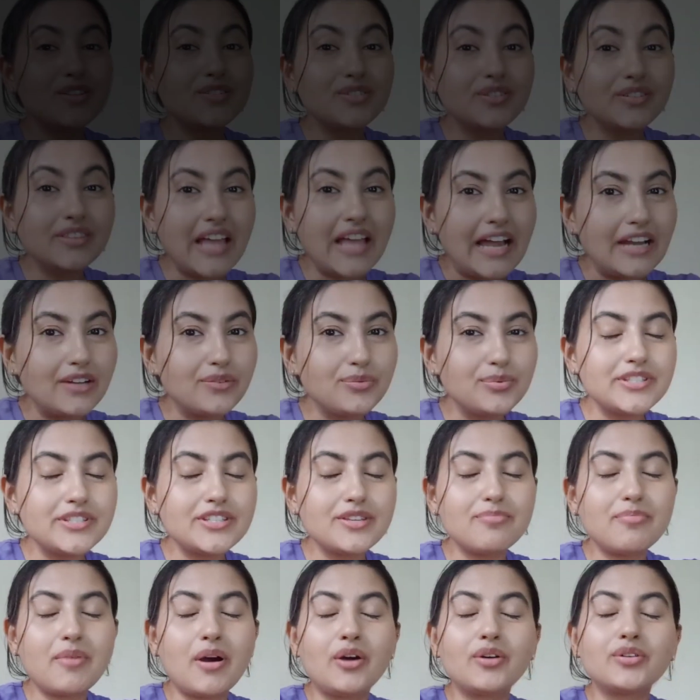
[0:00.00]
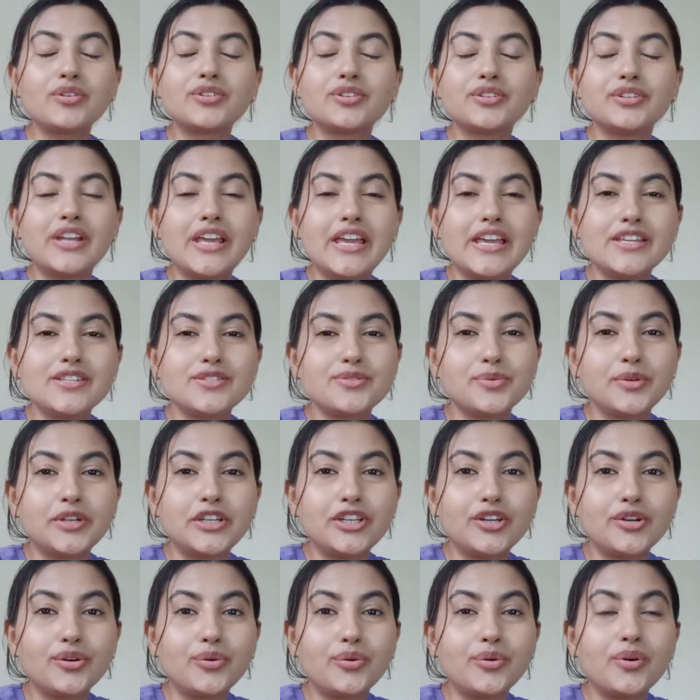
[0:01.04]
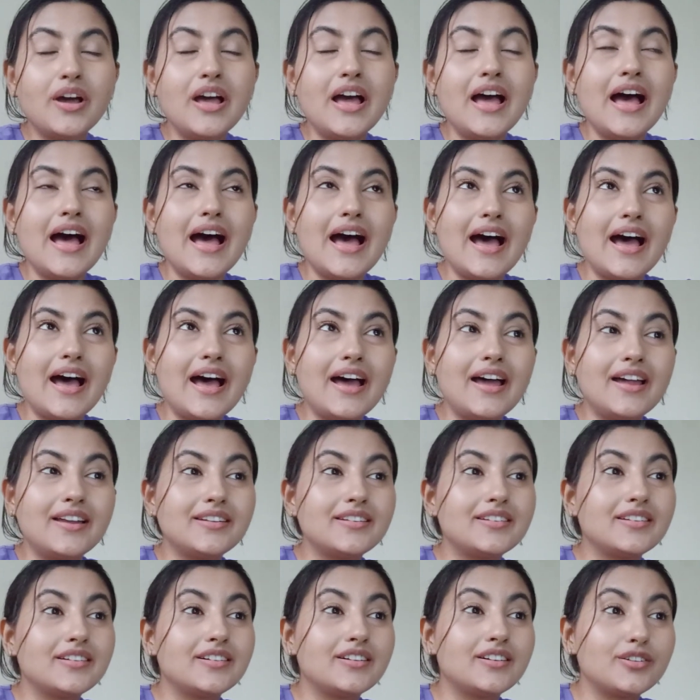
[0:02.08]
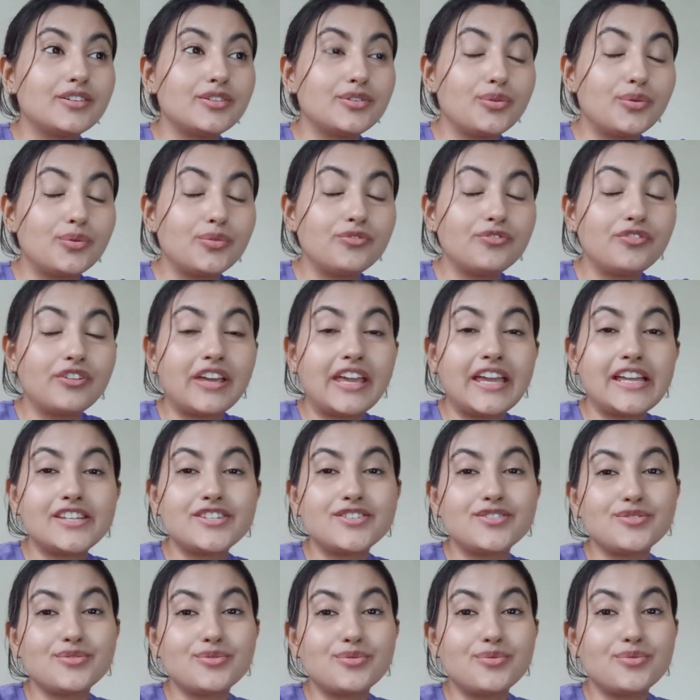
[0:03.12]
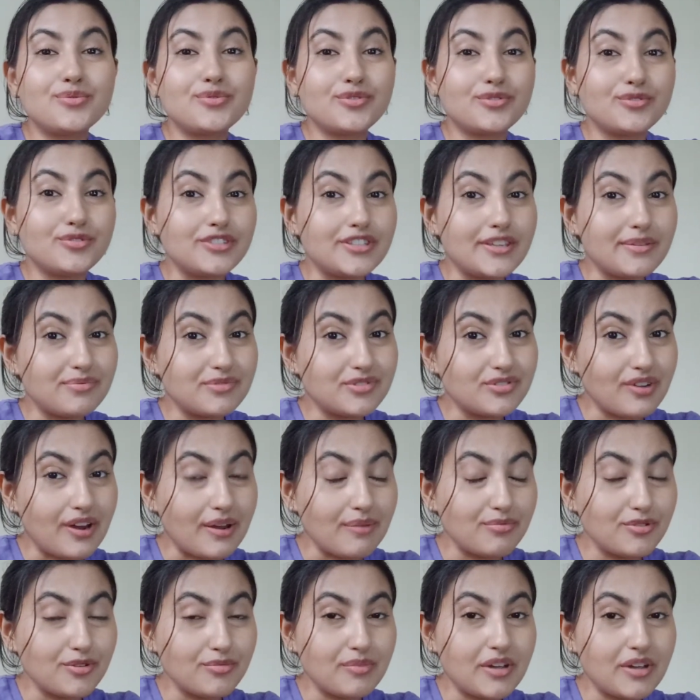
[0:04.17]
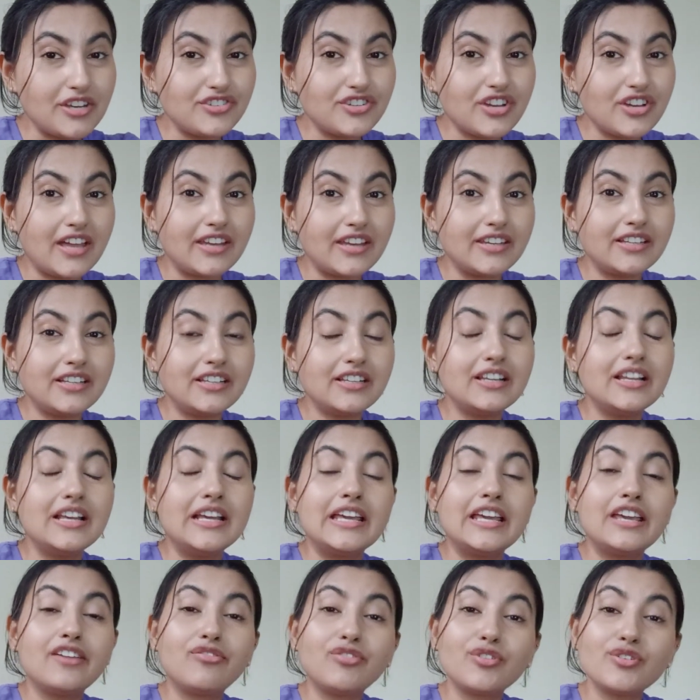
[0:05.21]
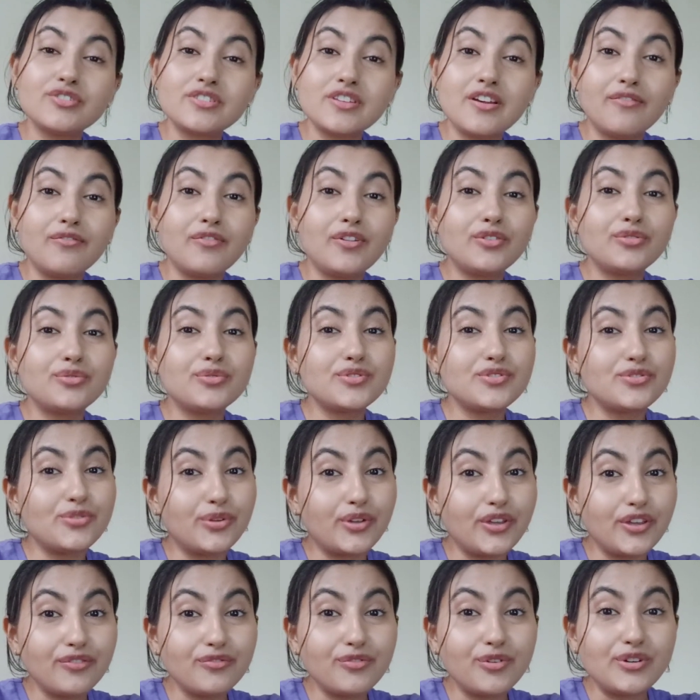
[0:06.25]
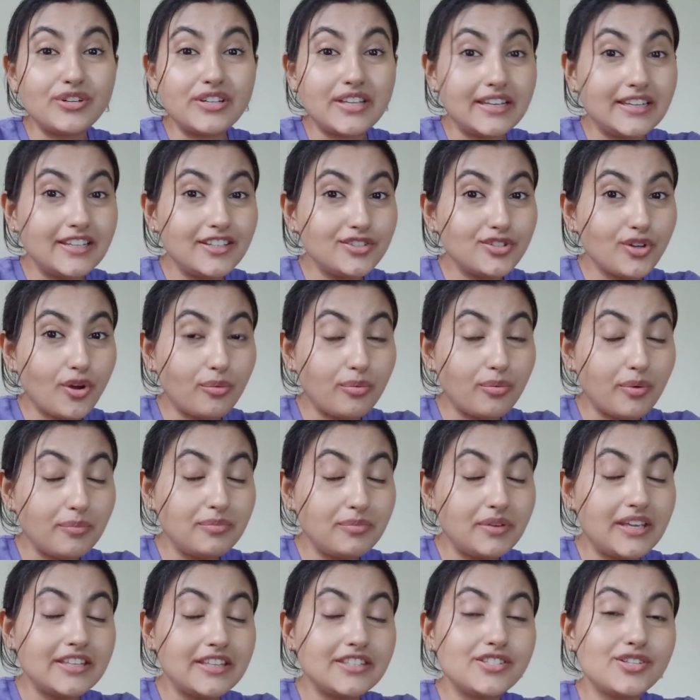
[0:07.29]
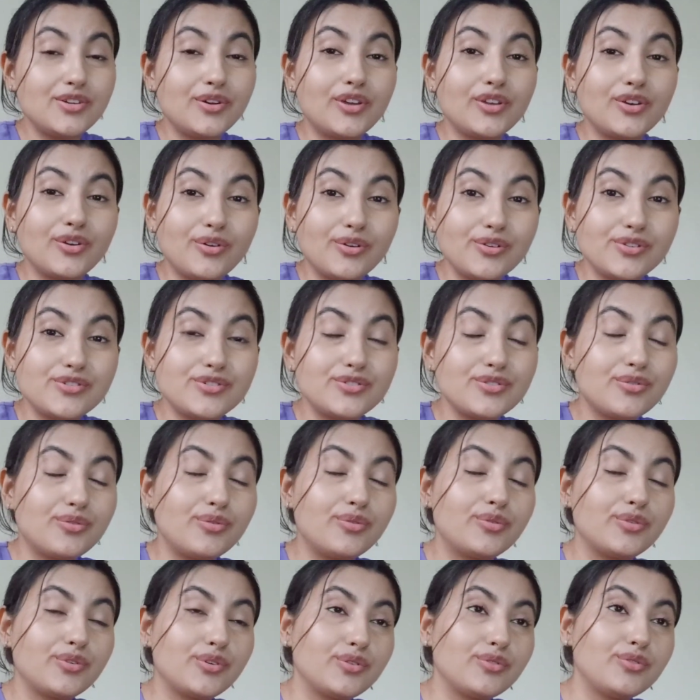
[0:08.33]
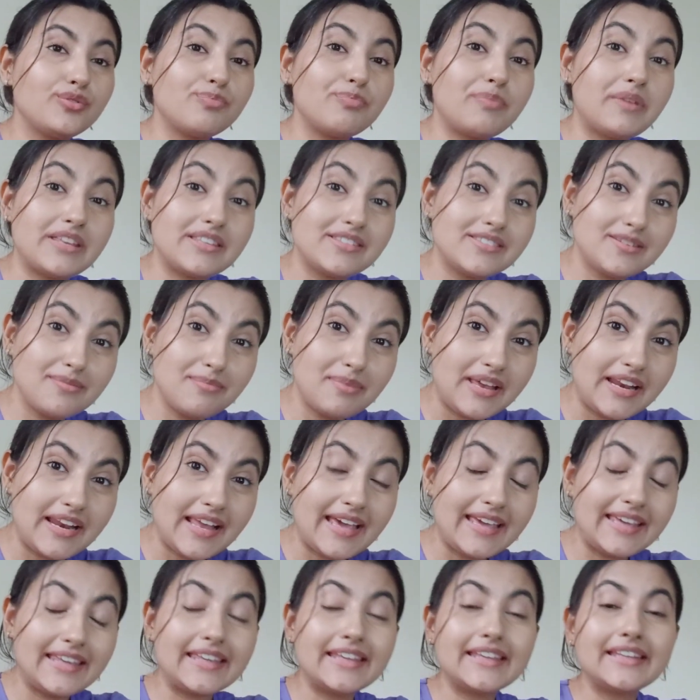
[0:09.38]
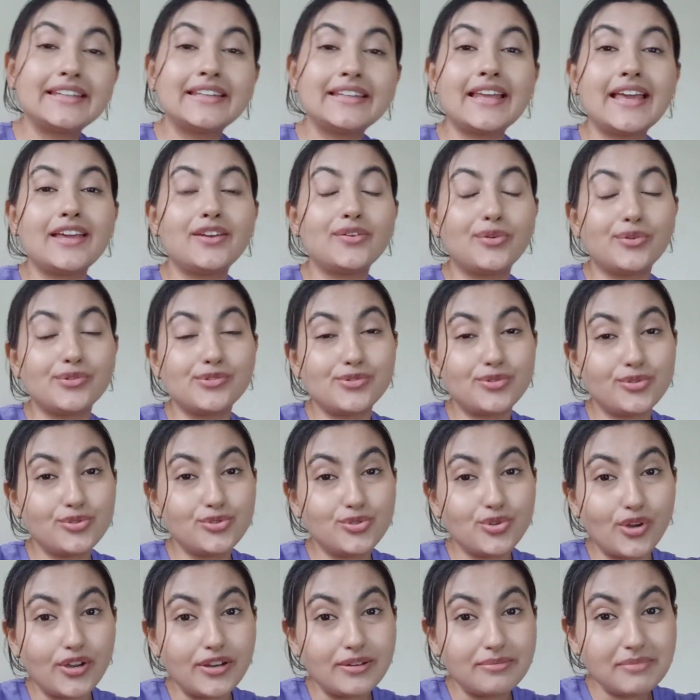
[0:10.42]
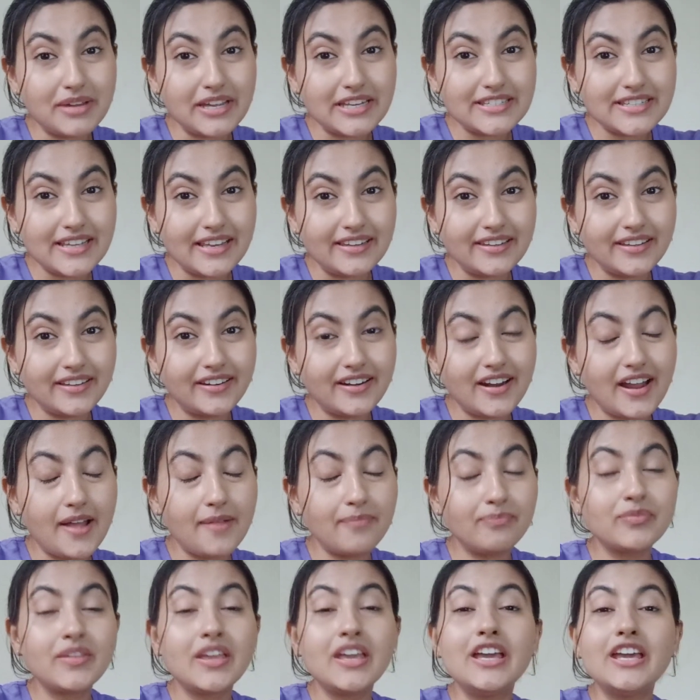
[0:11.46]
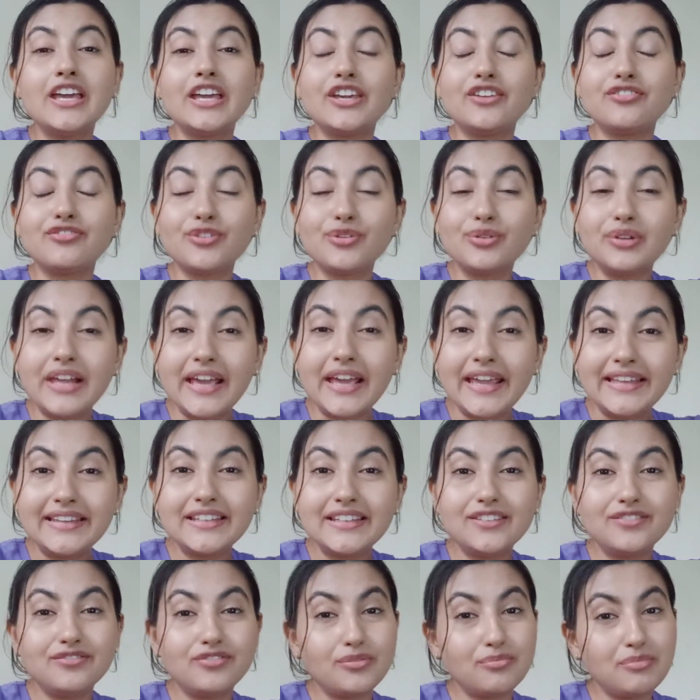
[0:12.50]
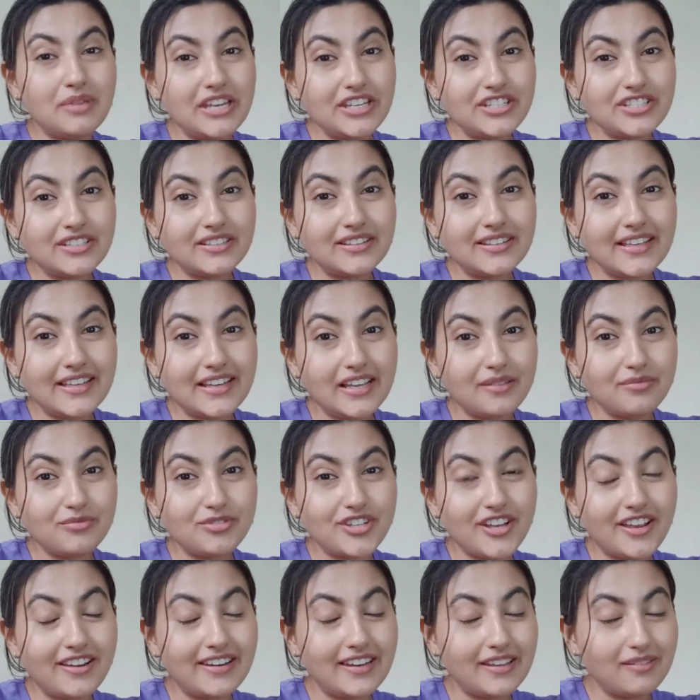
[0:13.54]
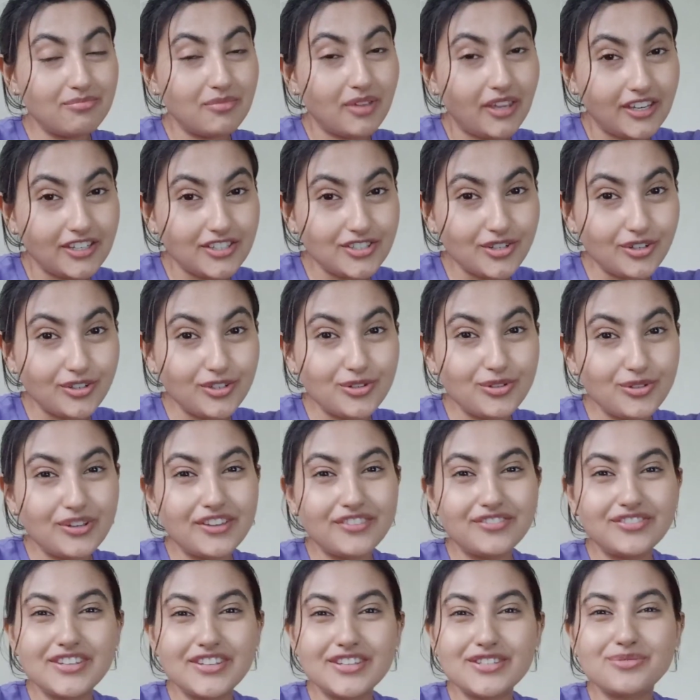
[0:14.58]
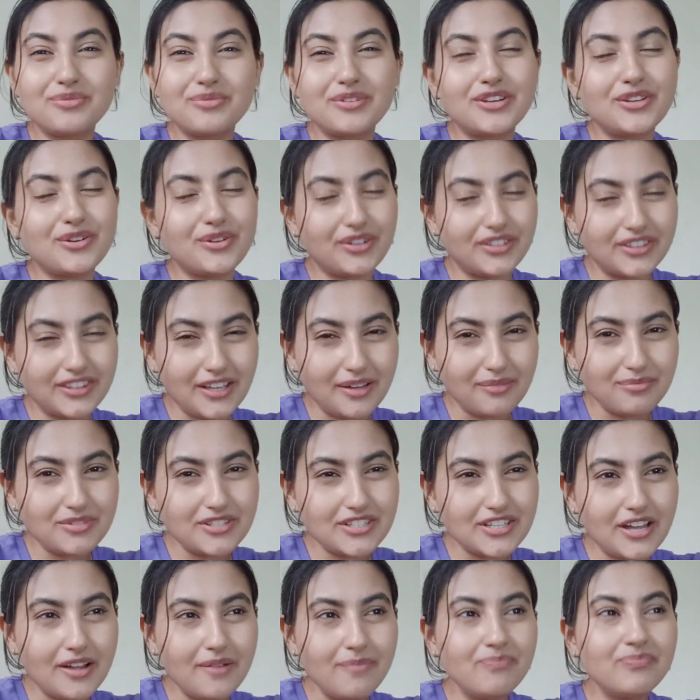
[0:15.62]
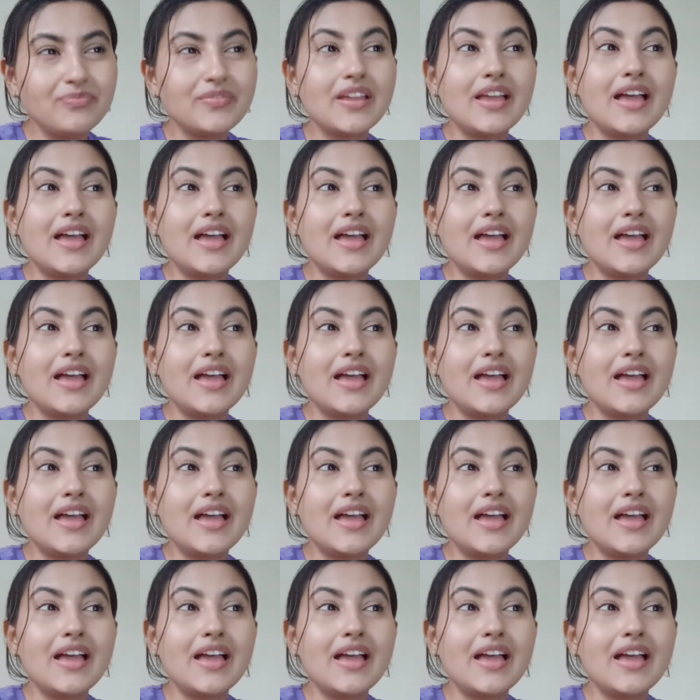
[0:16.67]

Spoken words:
So that was about today's video, and don't forget to subscribe to my channel. If you're someone who's looking for daily job updates, you can also press the bell icon and also join my Telegram. If you like the information that I'm sharing, make sure you give this video a thumbs up.